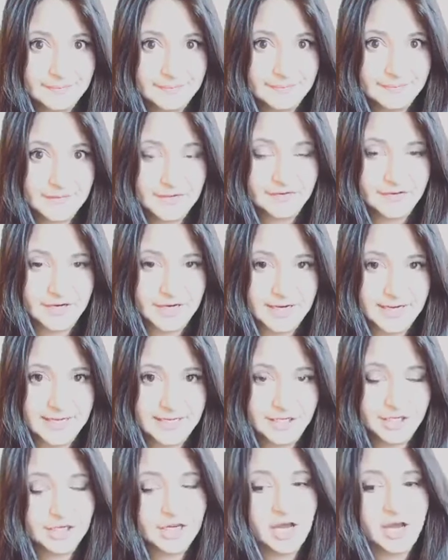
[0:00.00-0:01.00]
Right?
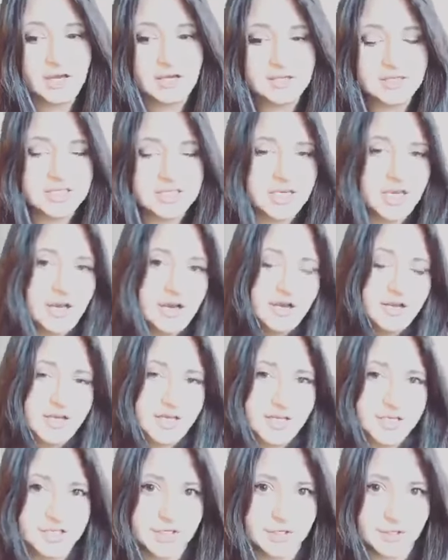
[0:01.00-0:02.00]
You can't
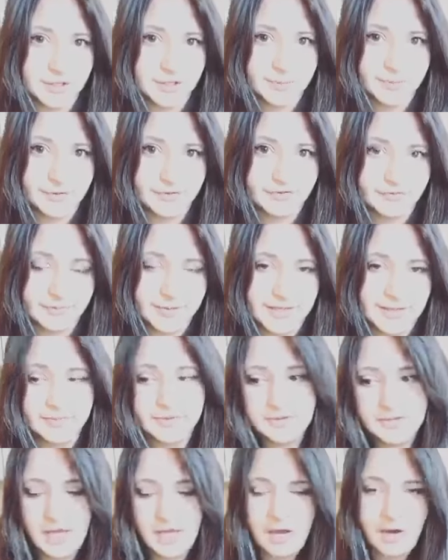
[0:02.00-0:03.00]
tarnish a group of
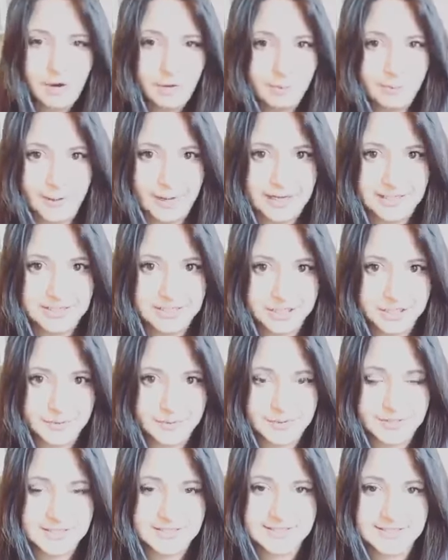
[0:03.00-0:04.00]
people, the whole bunch,
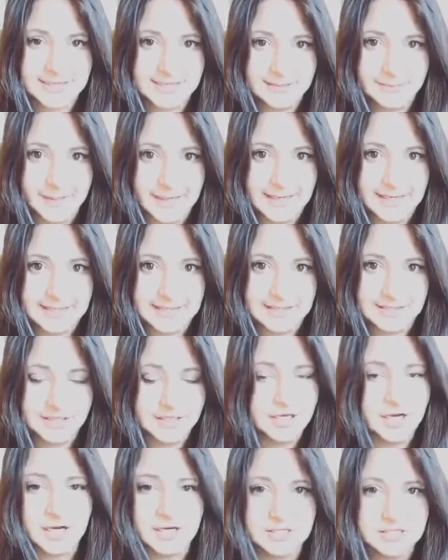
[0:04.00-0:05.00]
with the same paint. You
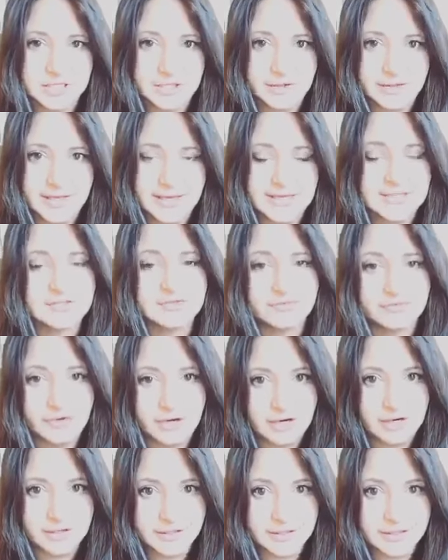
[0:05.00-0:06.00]
can't do that. It's
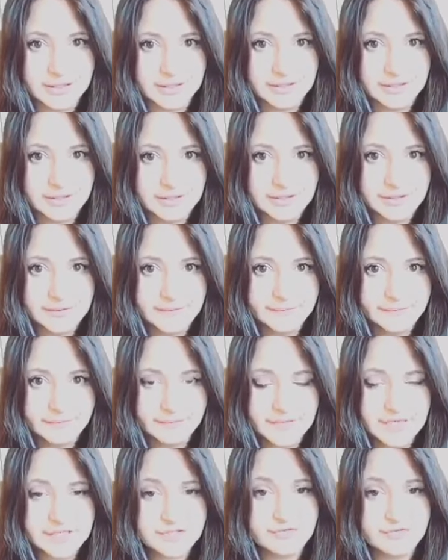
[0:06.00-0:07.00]
wrong.
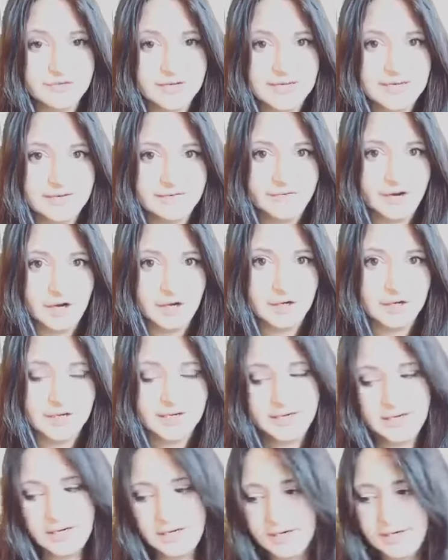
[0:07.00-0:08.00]
It's really wrong,
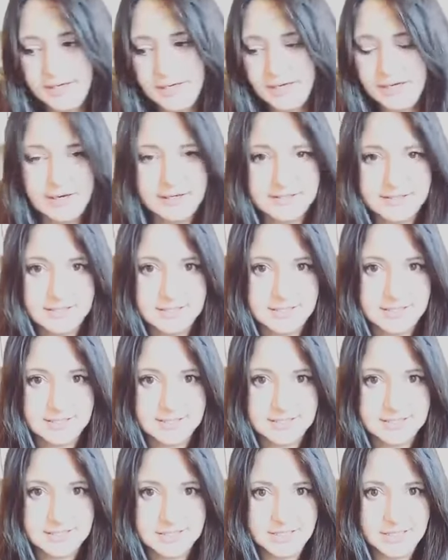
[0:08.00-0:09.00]
and I and I
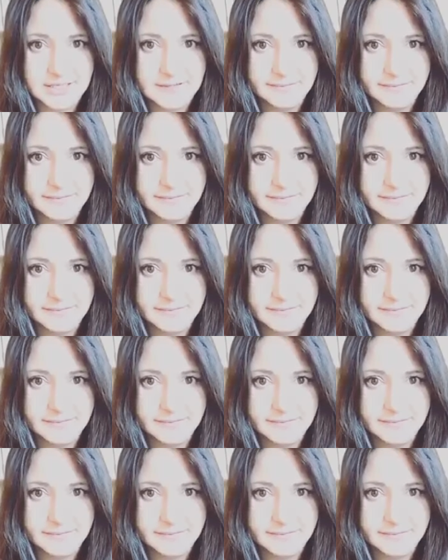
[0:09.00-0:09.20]
detest it.